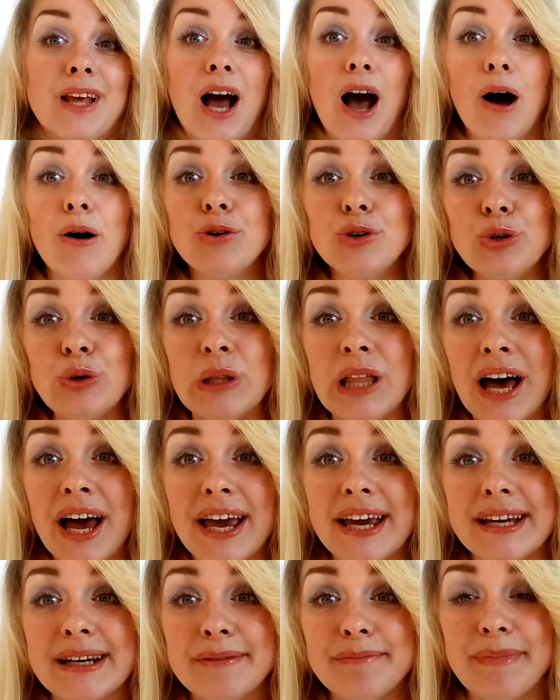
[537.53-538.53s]
how do you
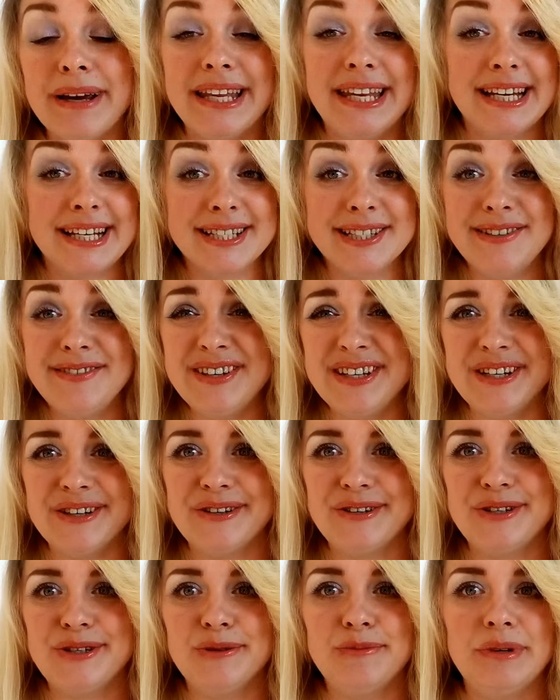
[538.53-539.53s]
like my next
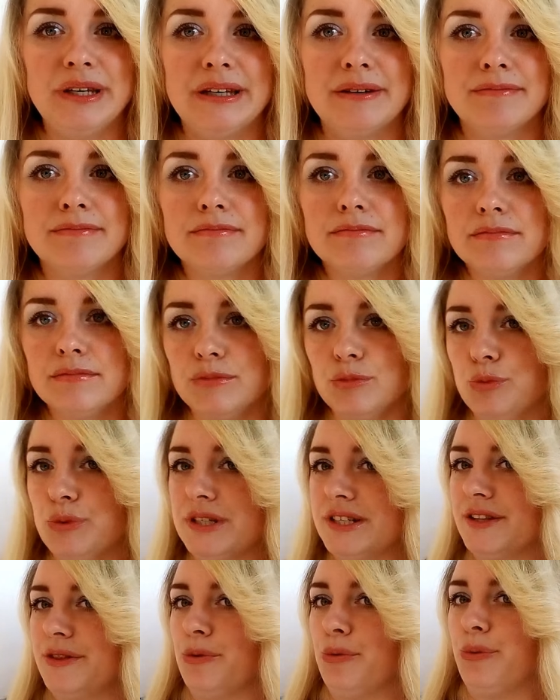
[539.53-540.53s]
video to be?
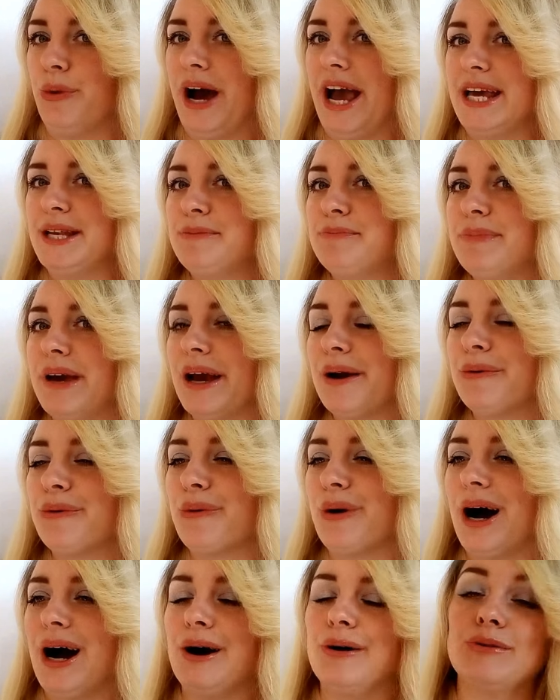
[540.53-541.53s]
With the white
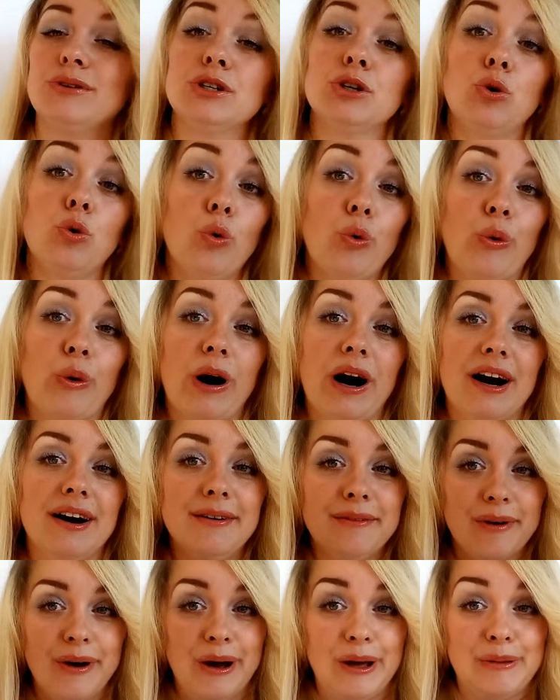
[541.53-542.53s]
background
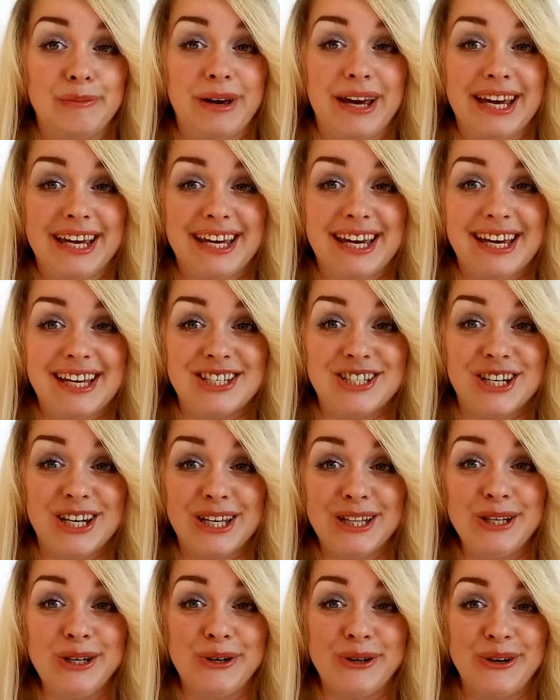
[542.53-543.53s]
or on my kitchen